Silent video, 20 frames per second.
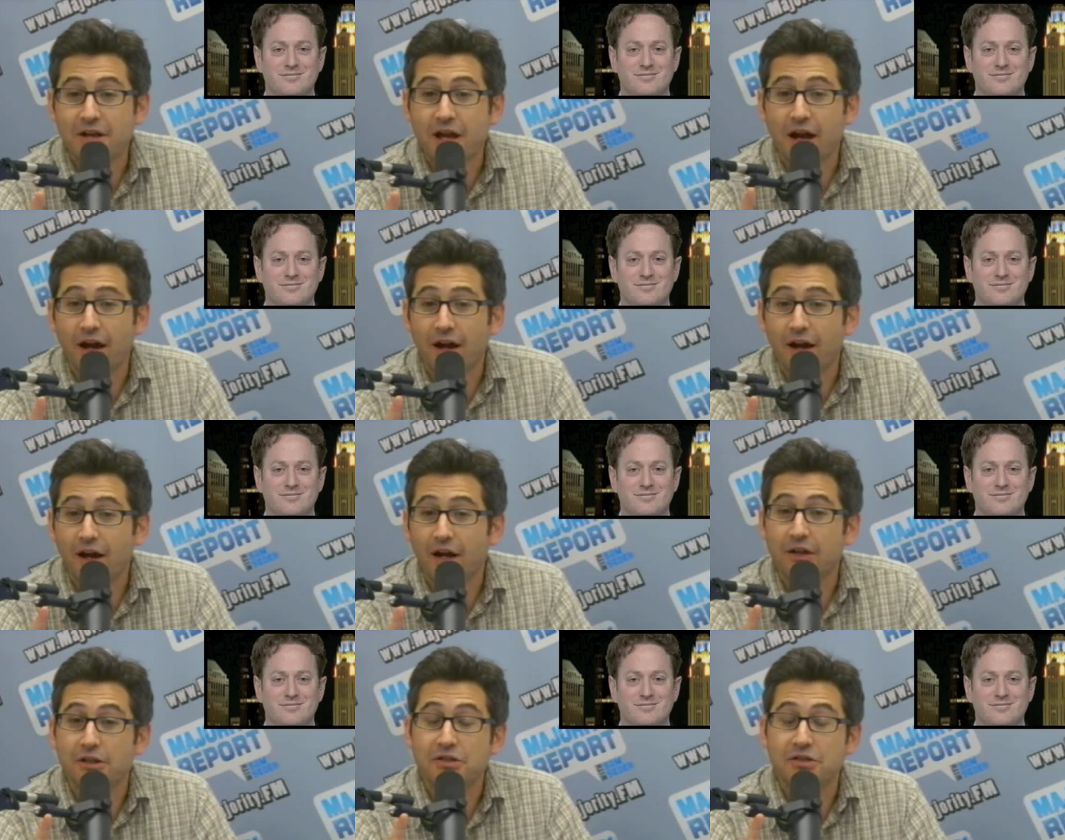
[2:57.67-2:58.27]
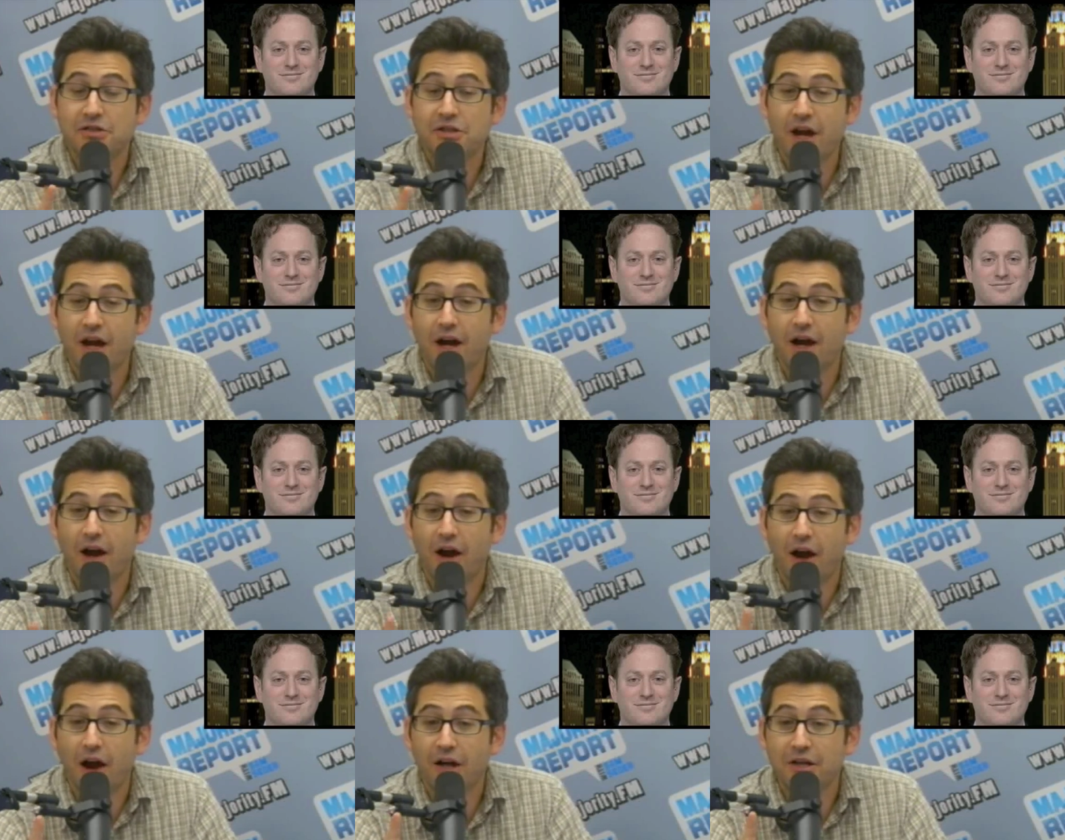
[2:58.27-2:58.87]
Speaker 1: uh, uh,
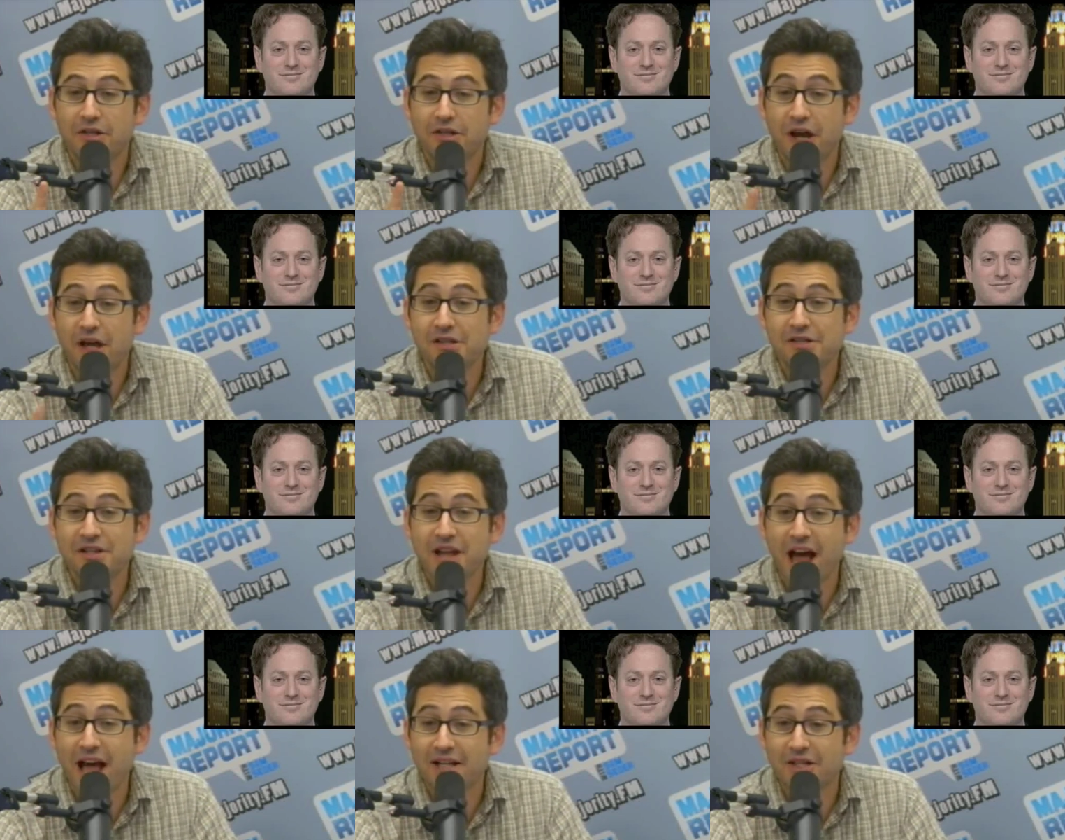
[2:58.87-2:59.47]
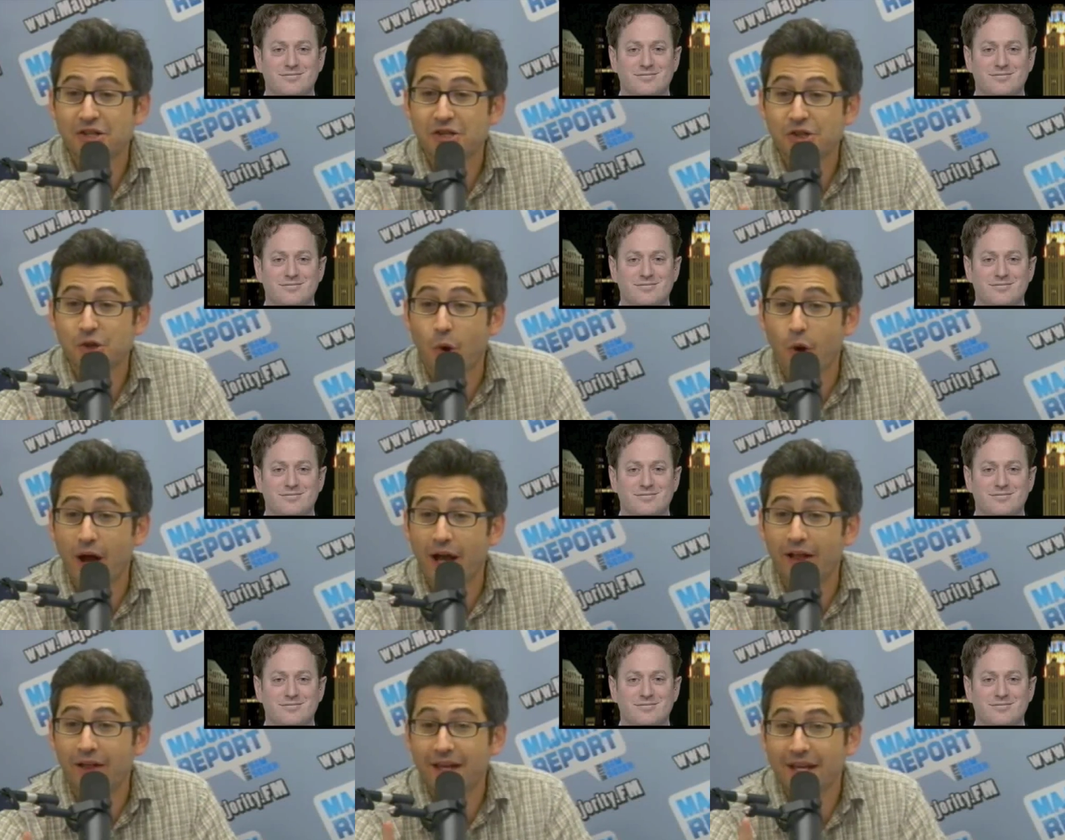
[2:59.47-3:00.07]
uh, does not
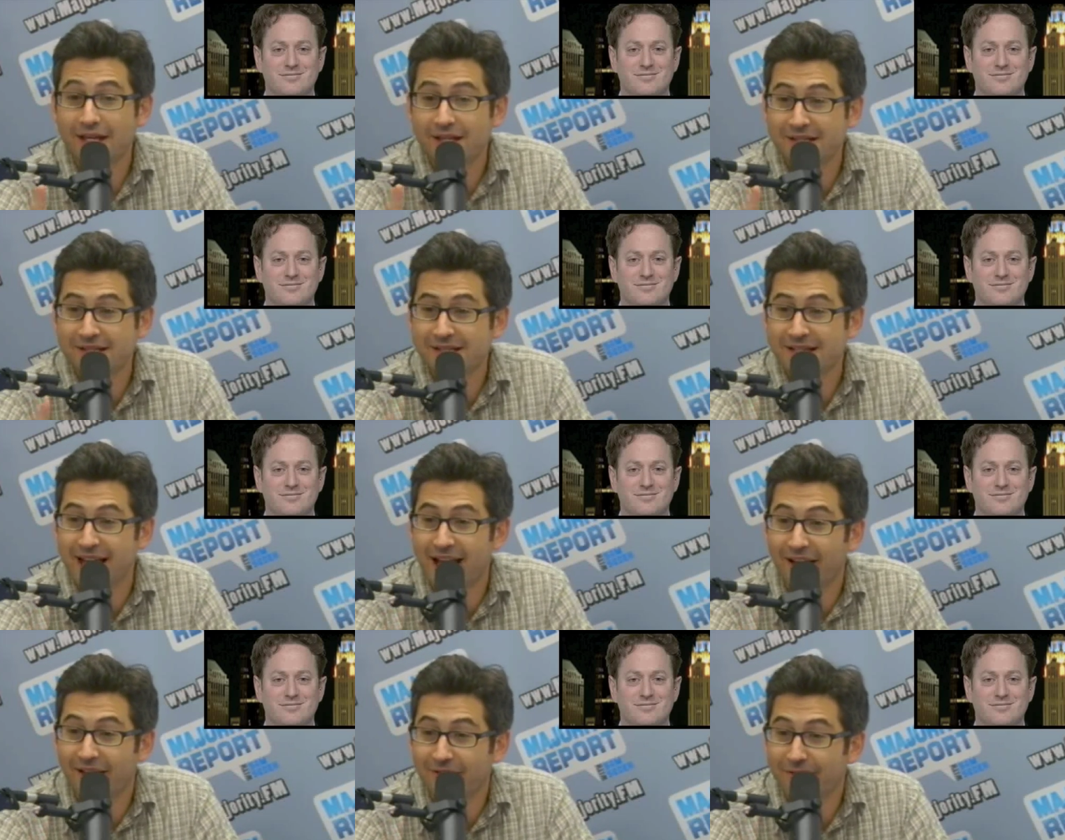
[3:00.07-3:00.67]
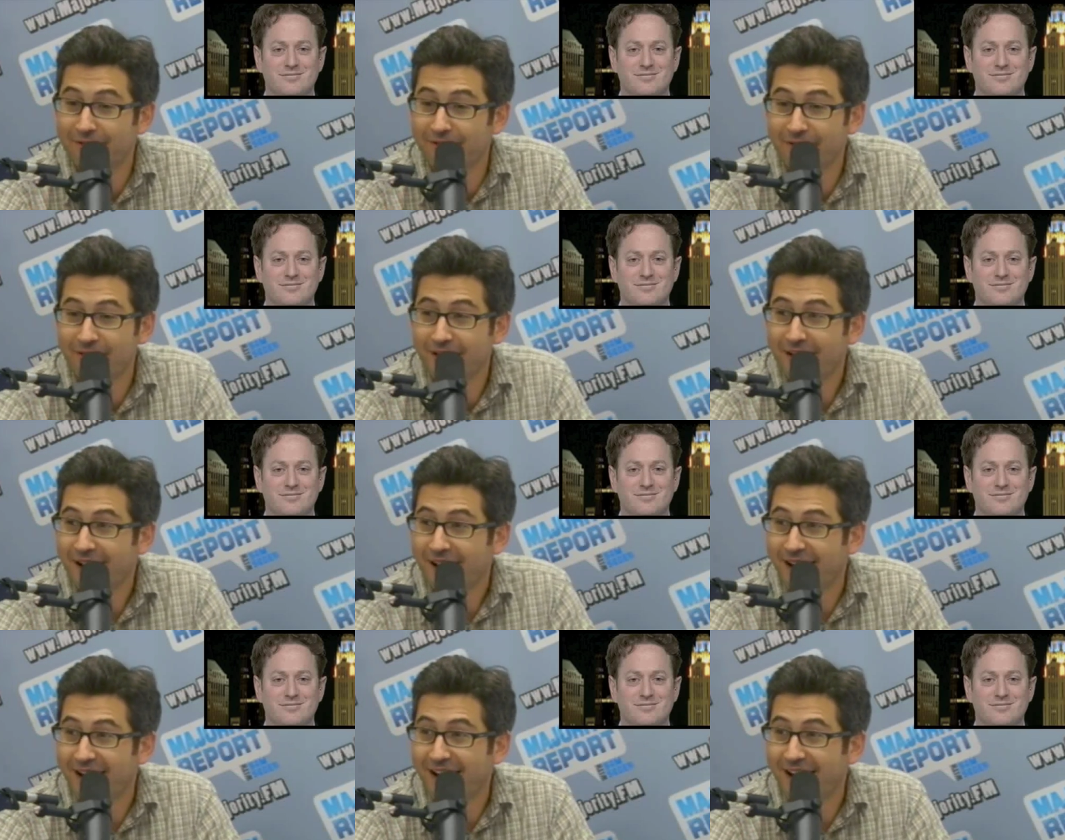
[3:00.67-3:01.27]
soil himself
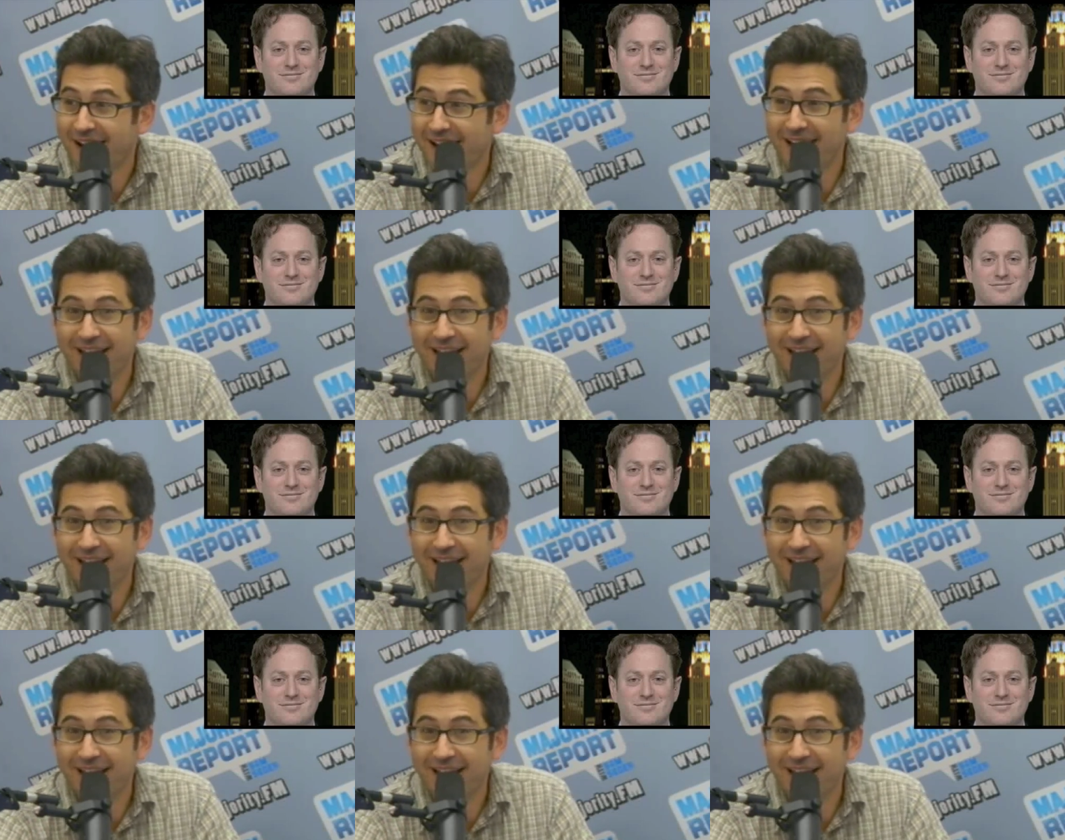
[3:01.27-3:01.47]
uh,